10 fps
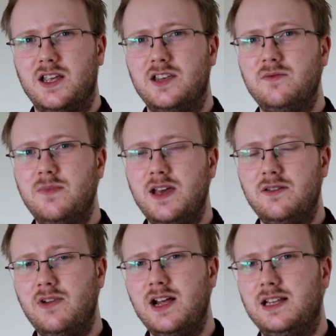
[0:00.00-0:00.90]
you
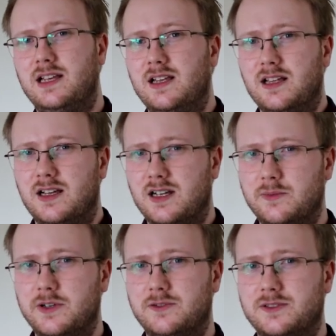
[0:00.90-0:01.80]
may rarely
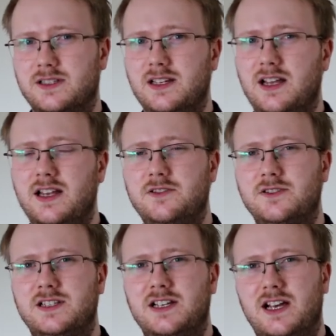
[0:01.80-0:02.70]
come across an
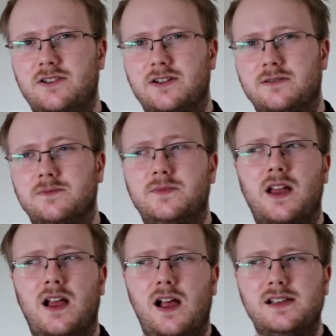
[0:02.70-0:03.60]
interesting error,
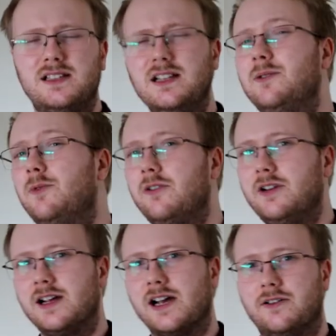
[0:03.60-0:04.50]
a slightly
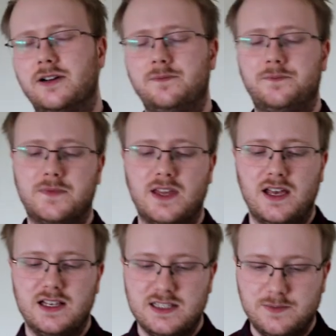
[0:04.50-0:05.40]
worrying error.
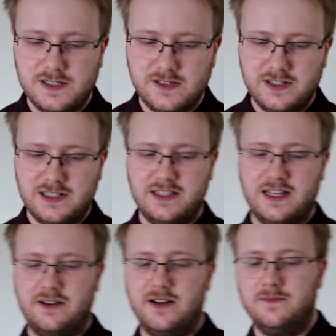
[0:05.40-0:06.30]
Specifically
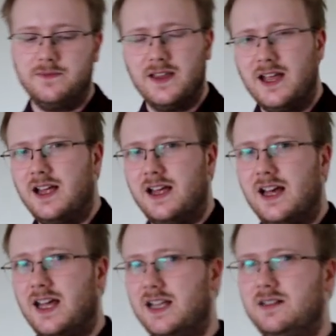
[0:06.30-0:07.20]
the error,
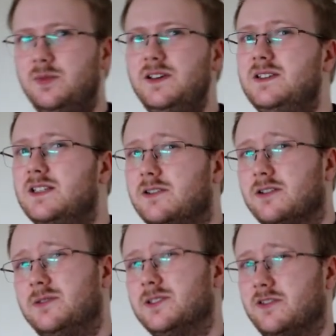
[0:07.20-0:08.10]

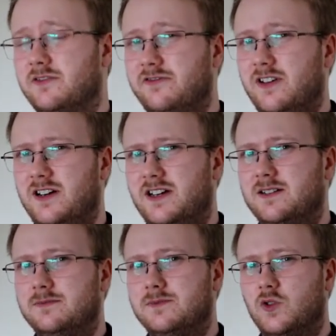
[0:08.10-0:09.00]
LP0 is on
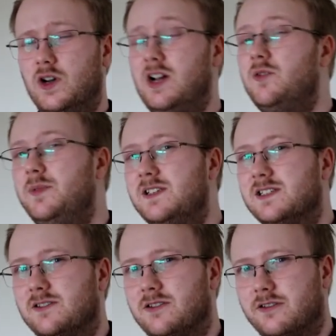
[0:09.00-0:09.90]
fire, or
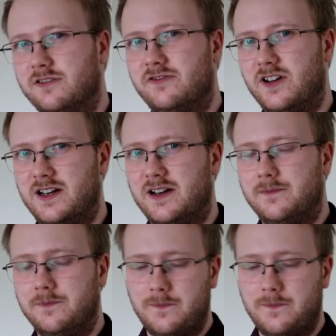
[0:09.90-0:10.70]
LP0 on fire.